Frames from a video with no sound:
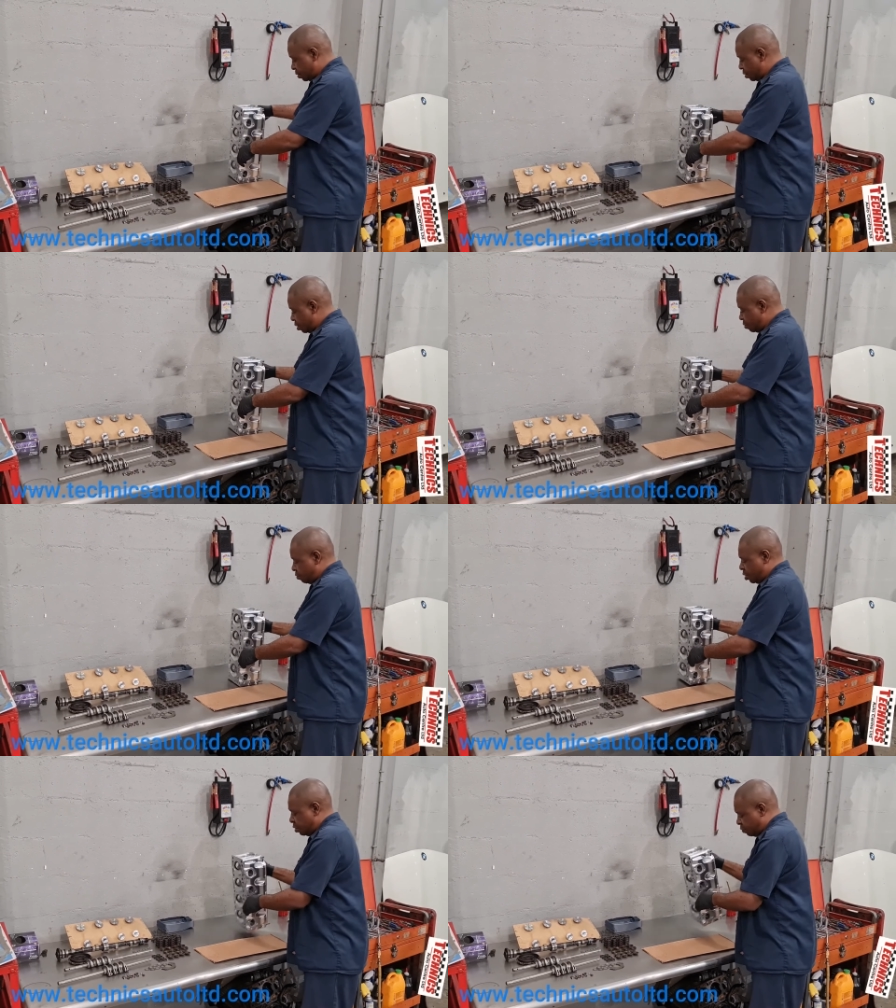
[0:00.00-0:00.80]
and
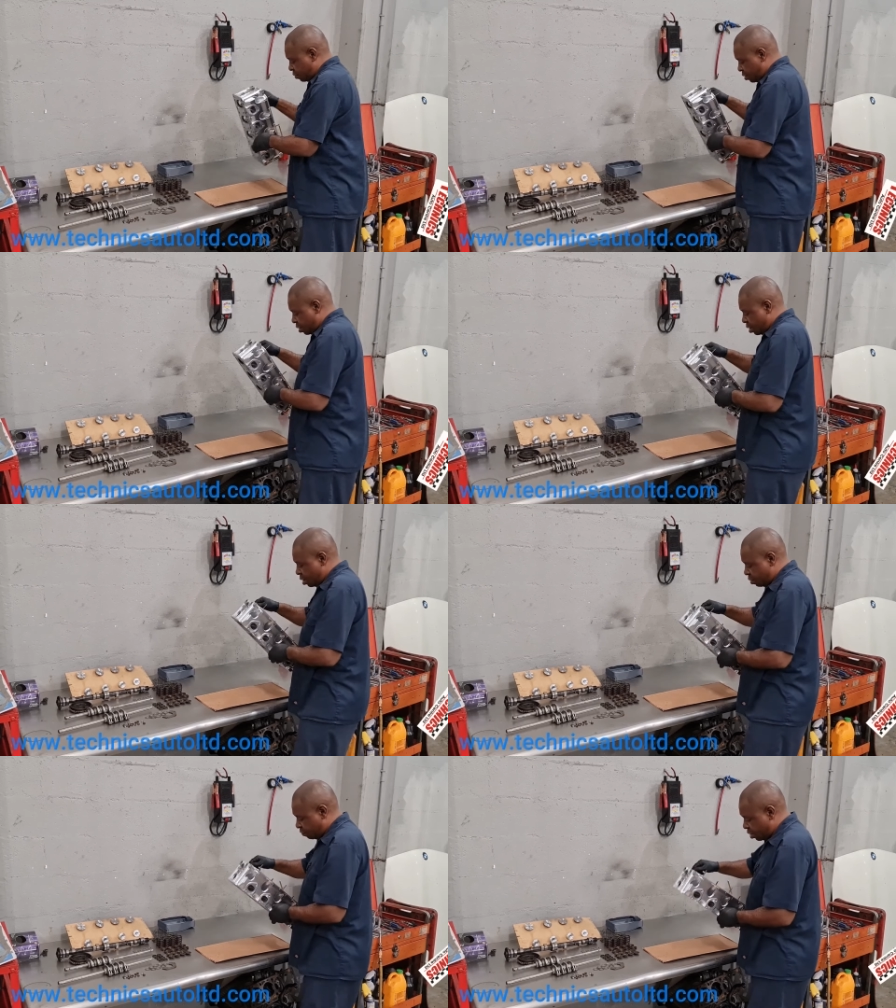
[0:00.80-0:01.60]
whenever I
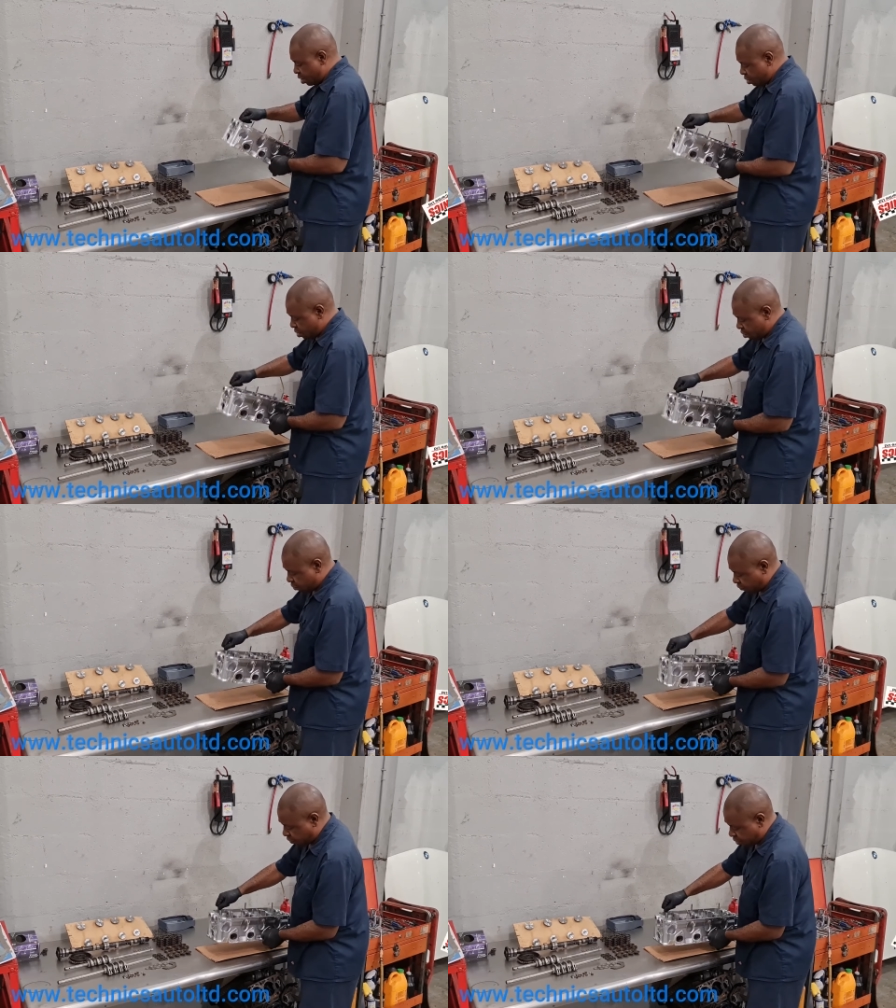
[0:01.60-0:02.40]
have the head and
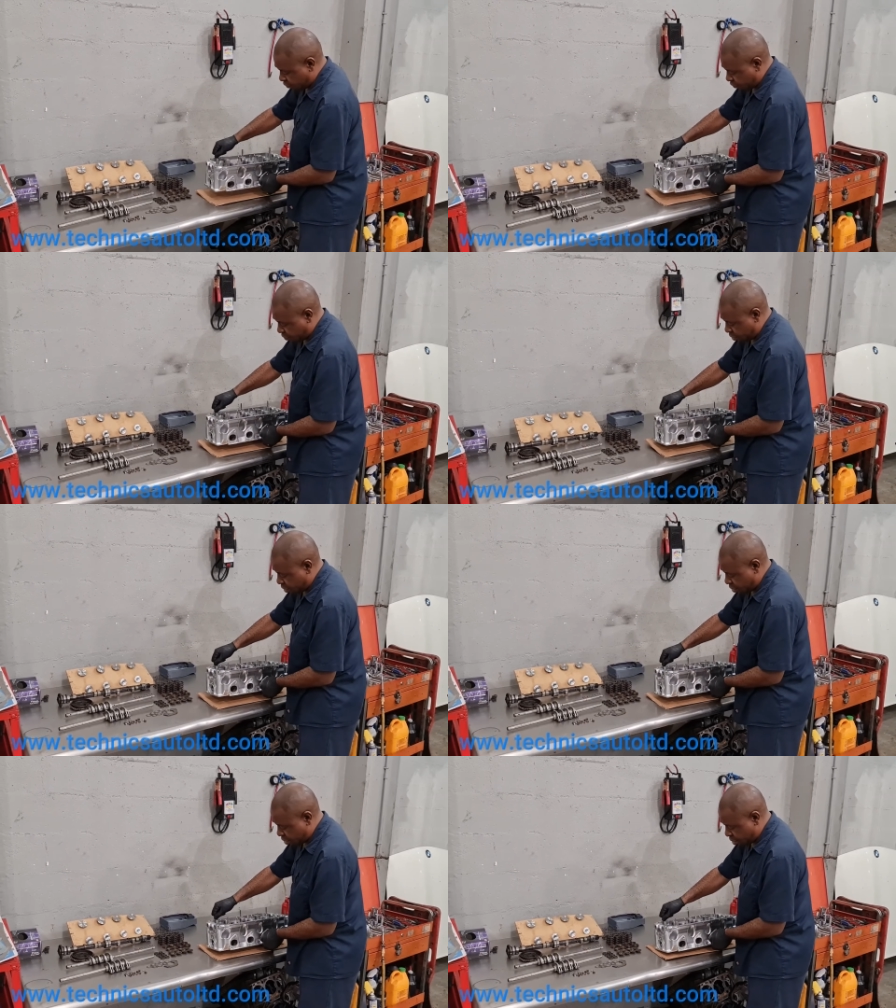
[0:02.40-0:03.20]
the face
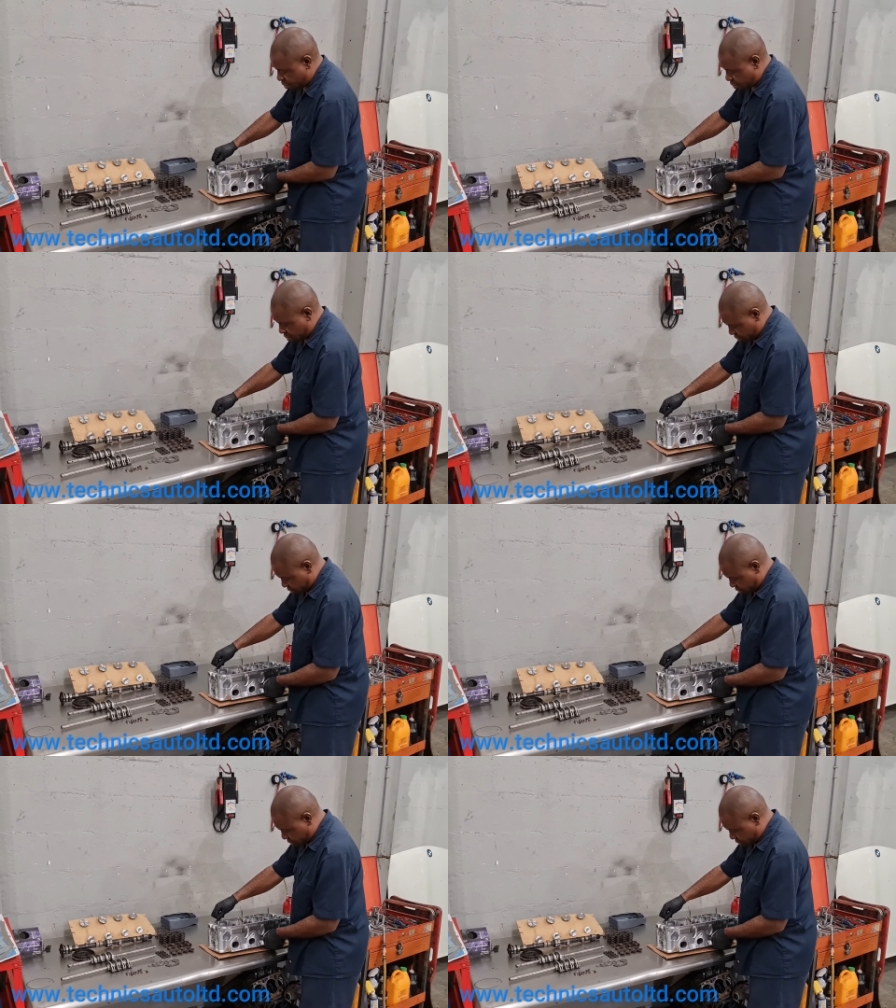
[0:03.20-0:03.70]
like that,